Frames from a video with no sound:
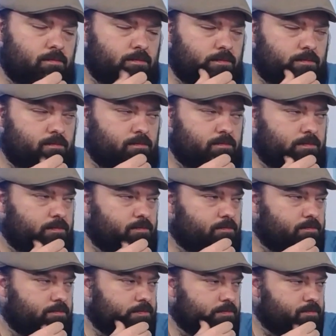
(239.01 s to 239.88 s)

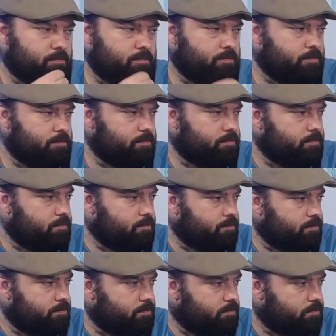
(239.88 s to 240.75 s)

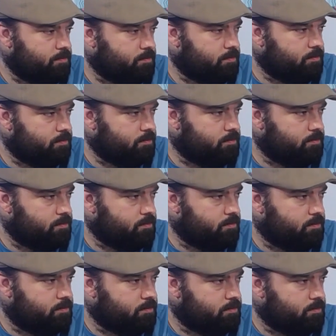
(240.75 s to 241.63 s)

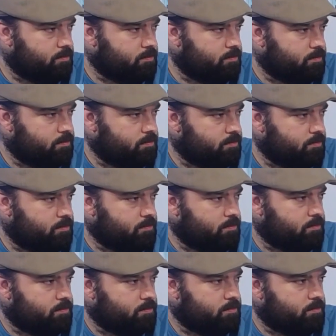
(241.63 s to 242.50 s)

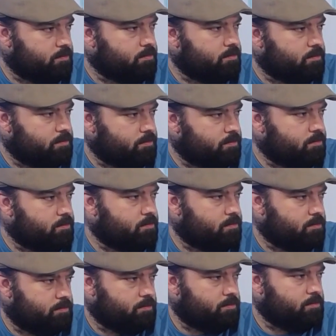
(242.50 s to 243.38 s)
The person shown says nothing.